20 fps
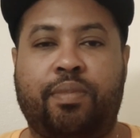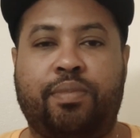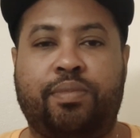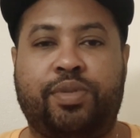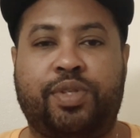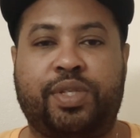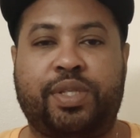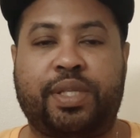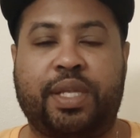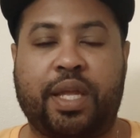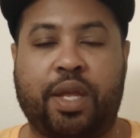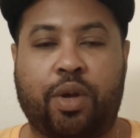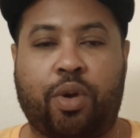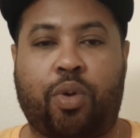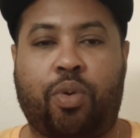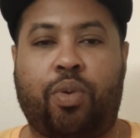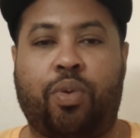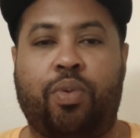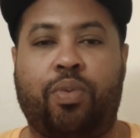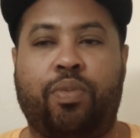
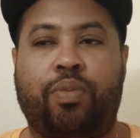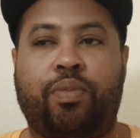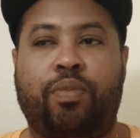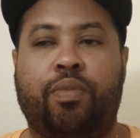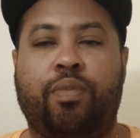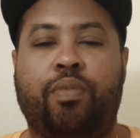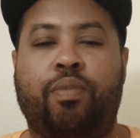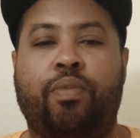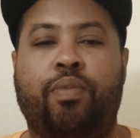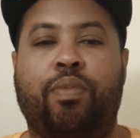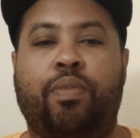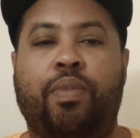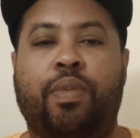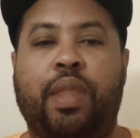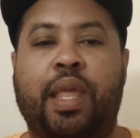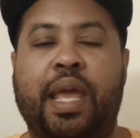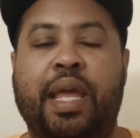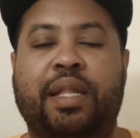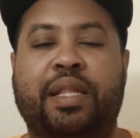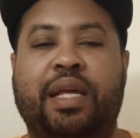still.
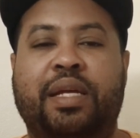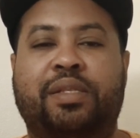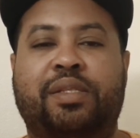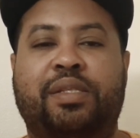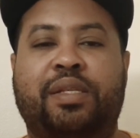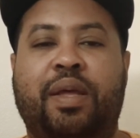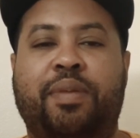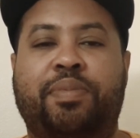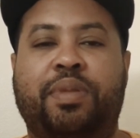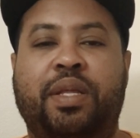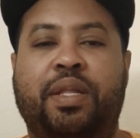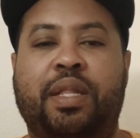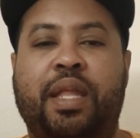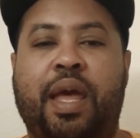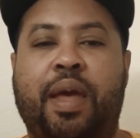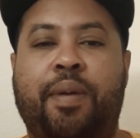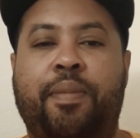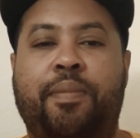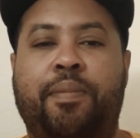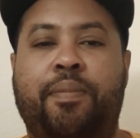And that's something
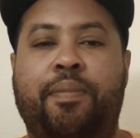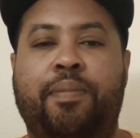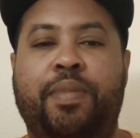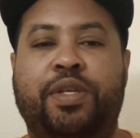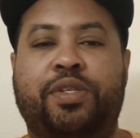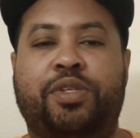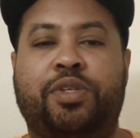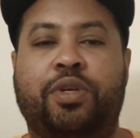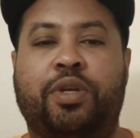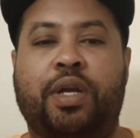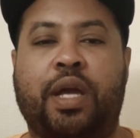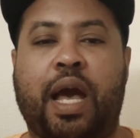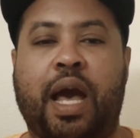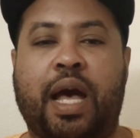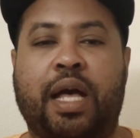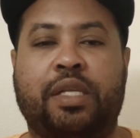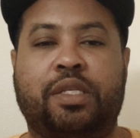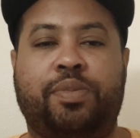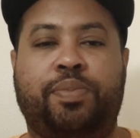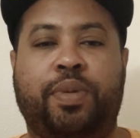that Mr.
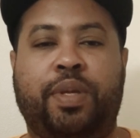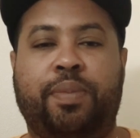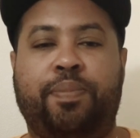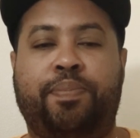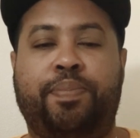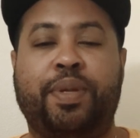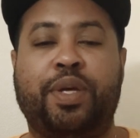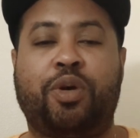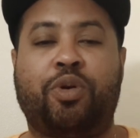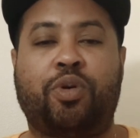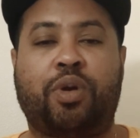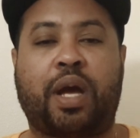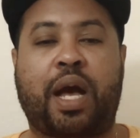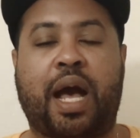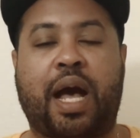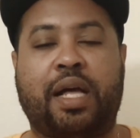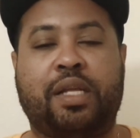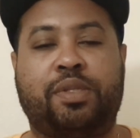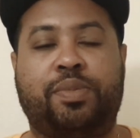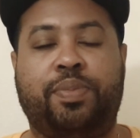Cosby, Bill
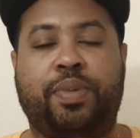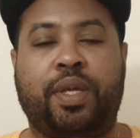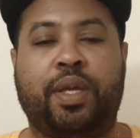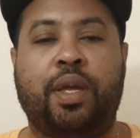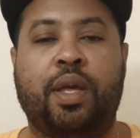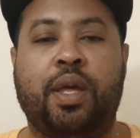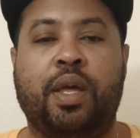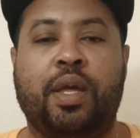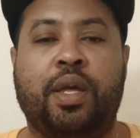Cosby,